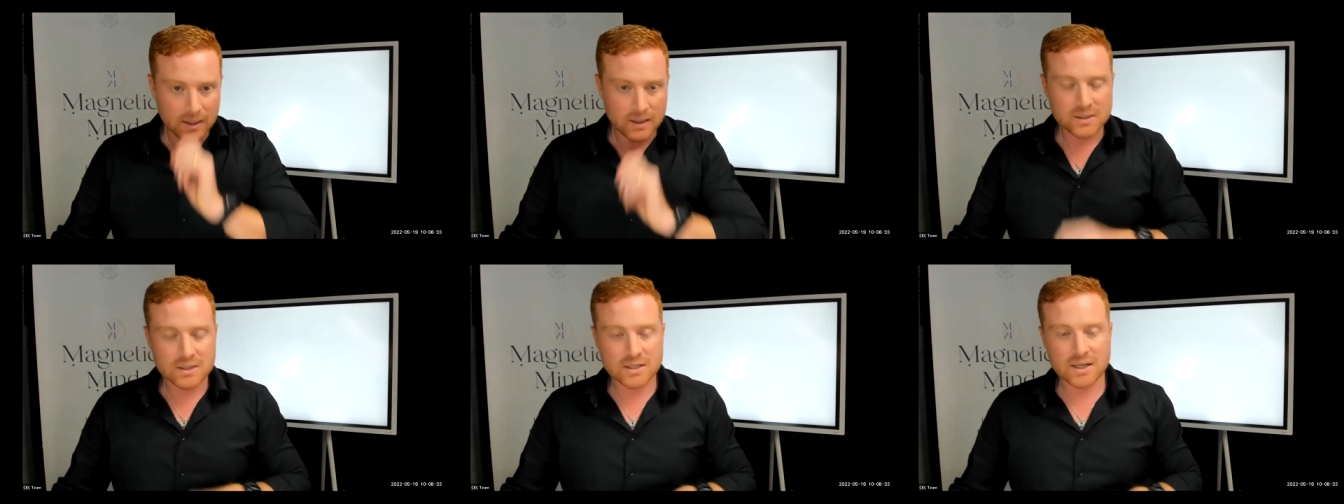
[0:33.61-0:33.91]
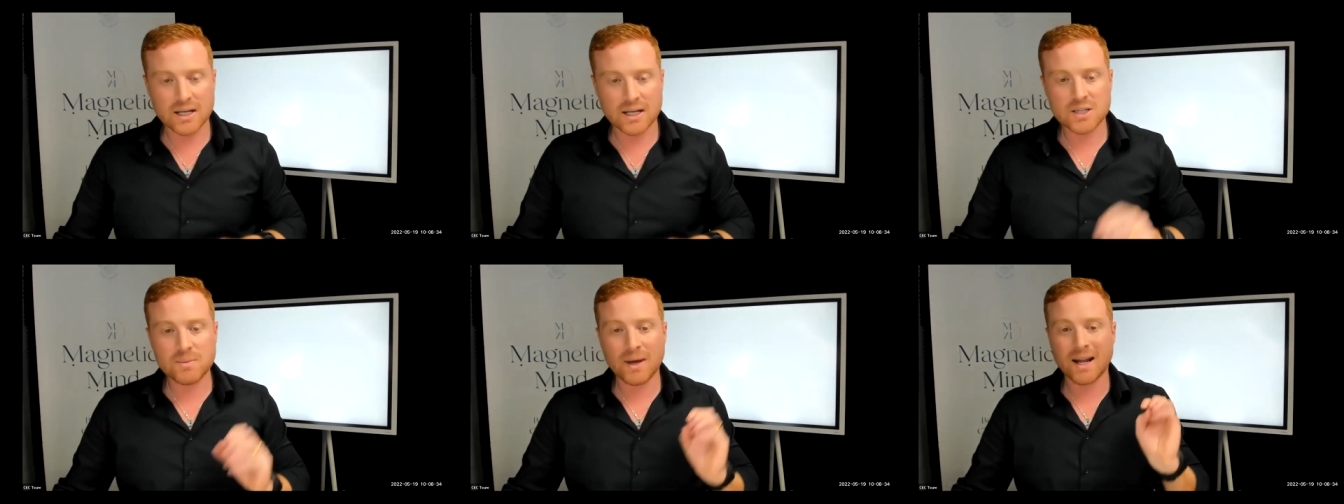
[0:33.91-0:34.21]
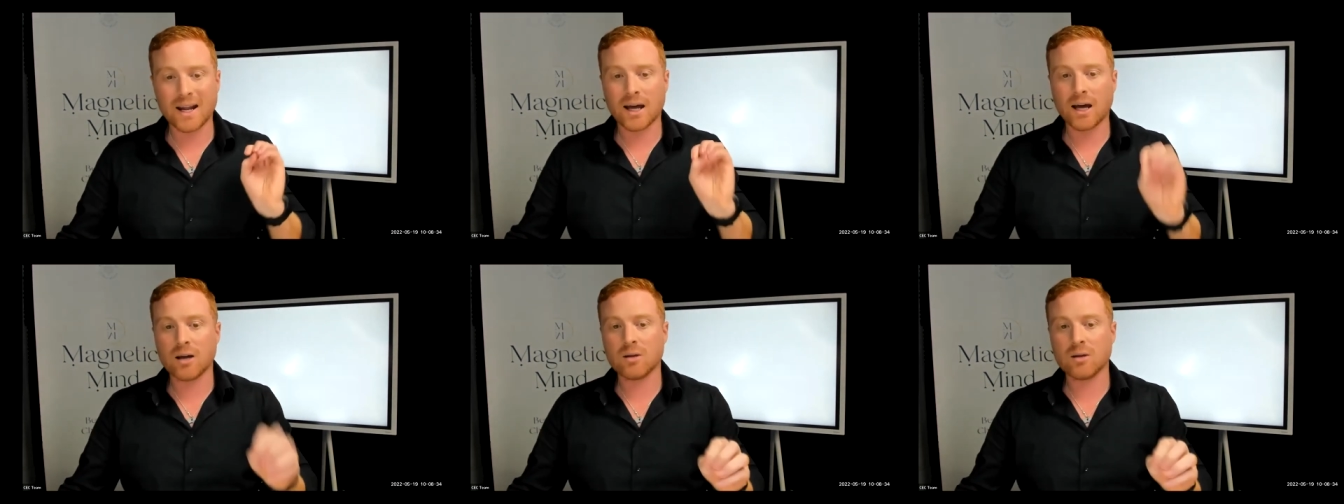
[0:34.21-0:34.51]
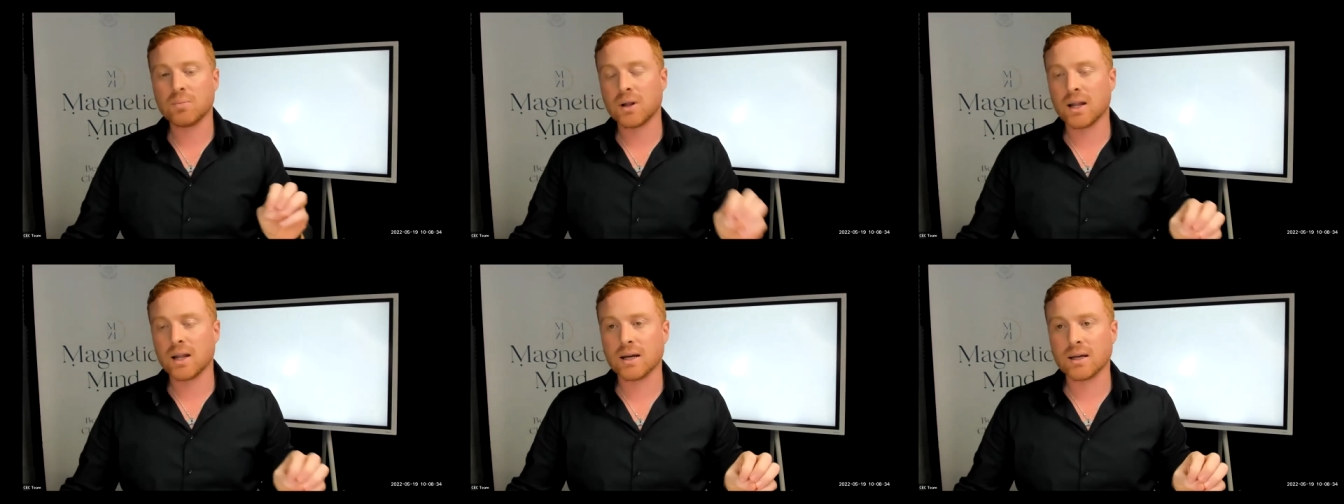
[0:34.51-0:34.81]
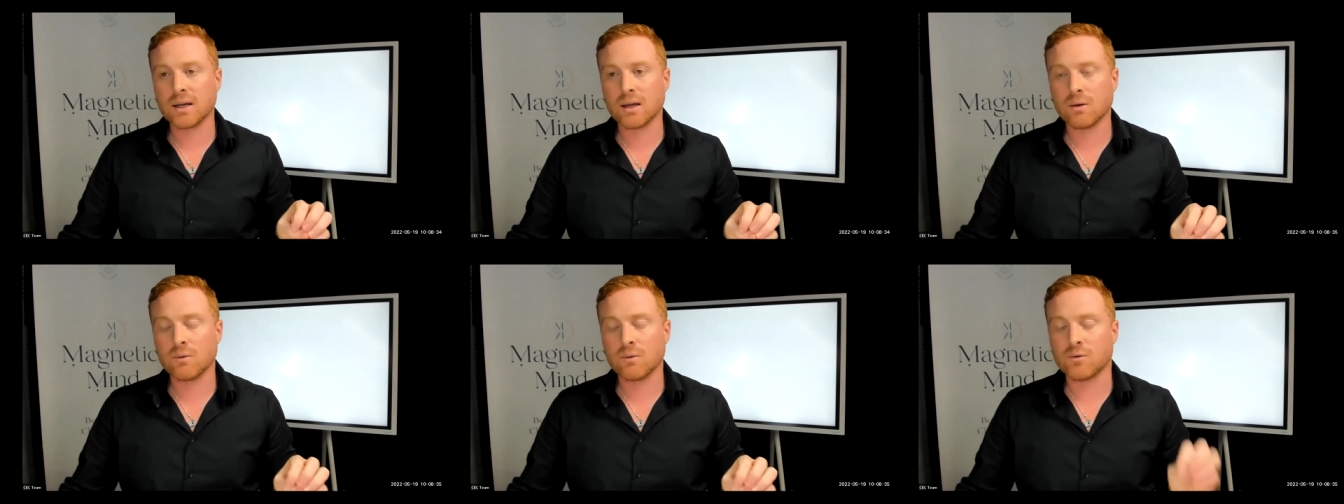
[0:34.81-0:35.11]
Today's about
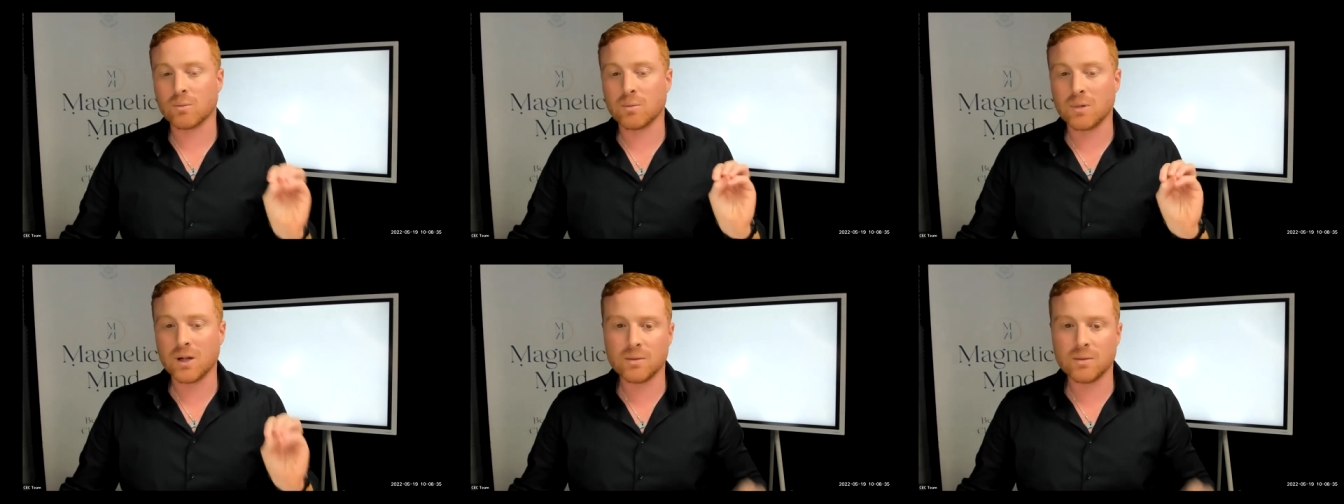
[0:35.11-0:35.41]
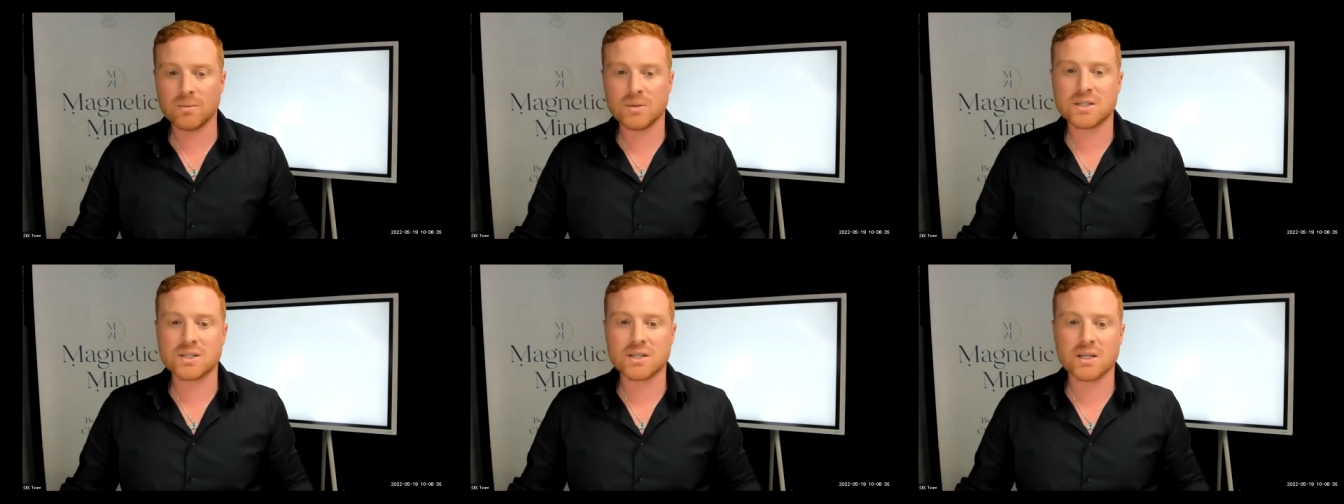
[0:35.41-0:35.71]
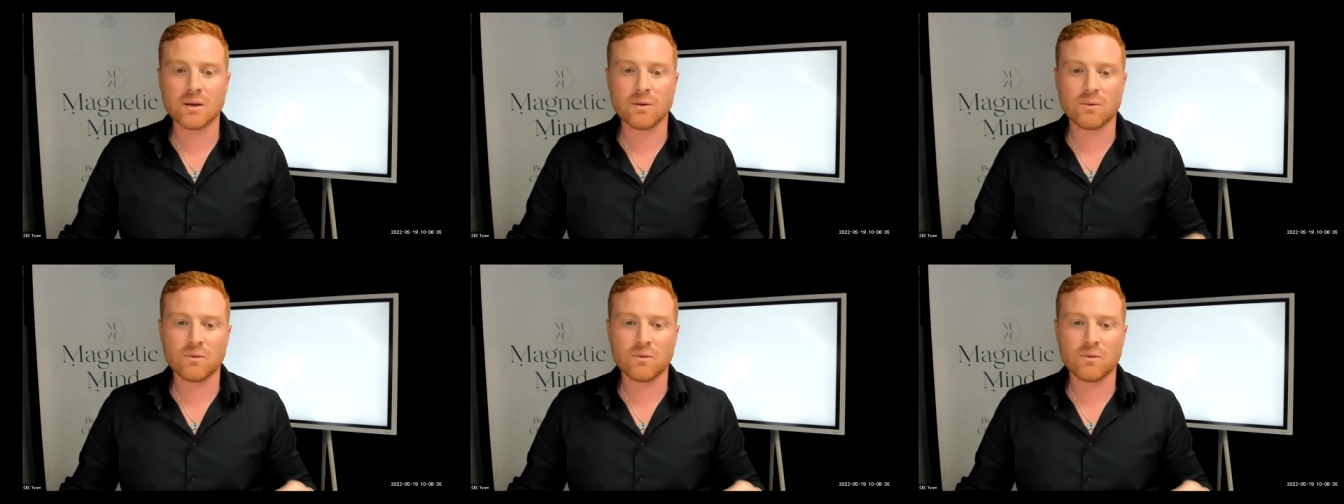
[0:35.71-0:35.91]
unplugging from limiting